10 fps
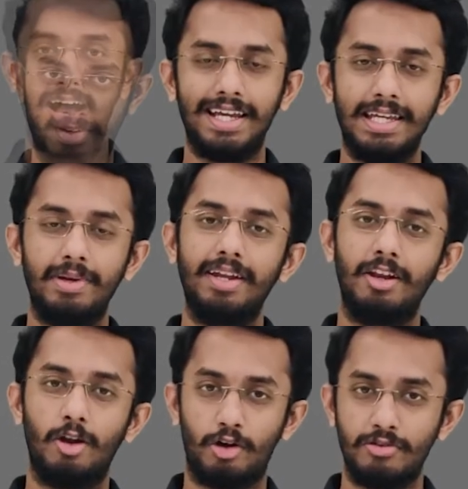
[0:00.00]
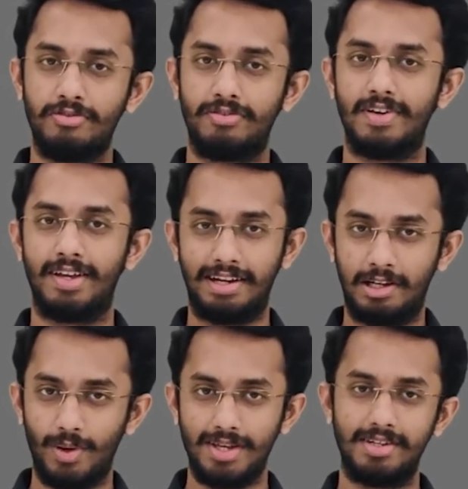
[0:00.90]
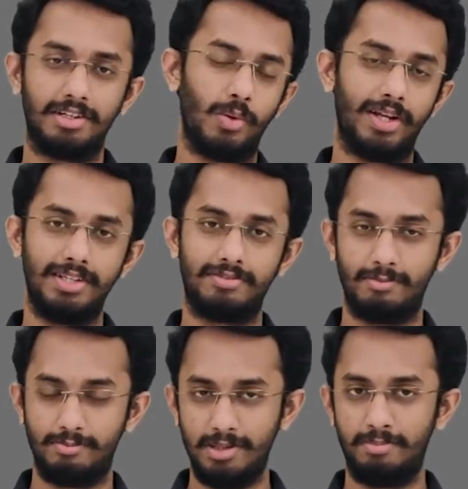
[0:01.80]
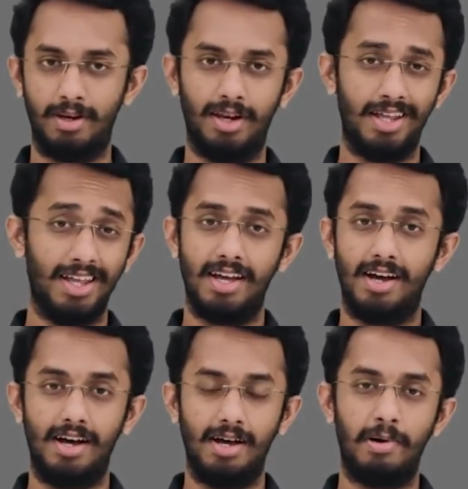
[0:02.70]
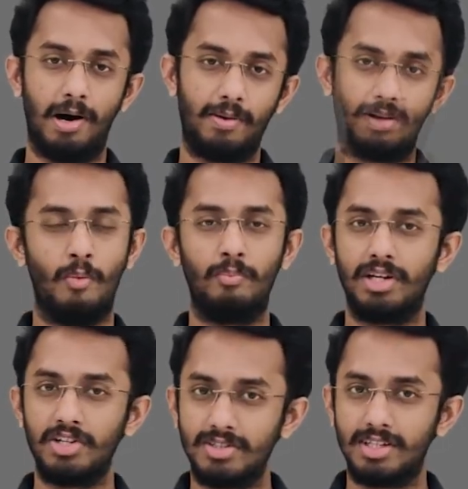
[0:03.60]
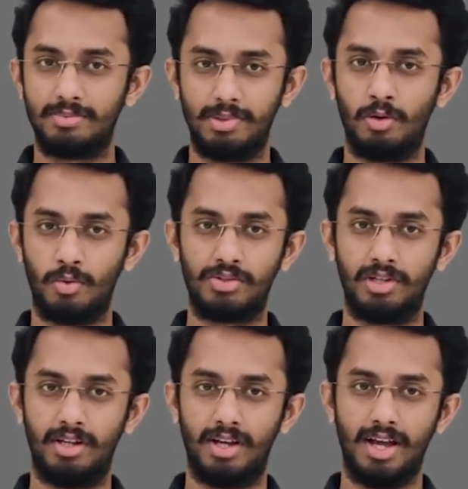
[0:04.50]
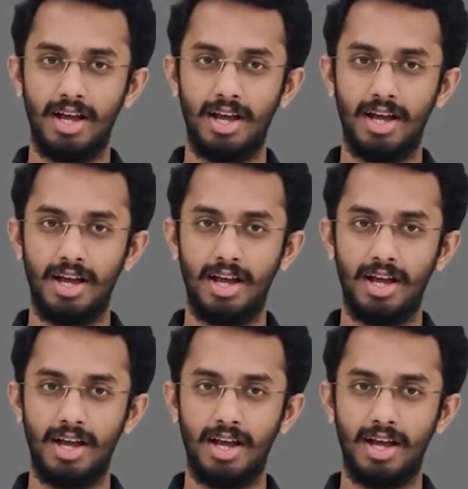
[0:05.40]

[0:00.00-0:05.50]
I keep getting a lot of requests and queries from people about competition that's been hosted.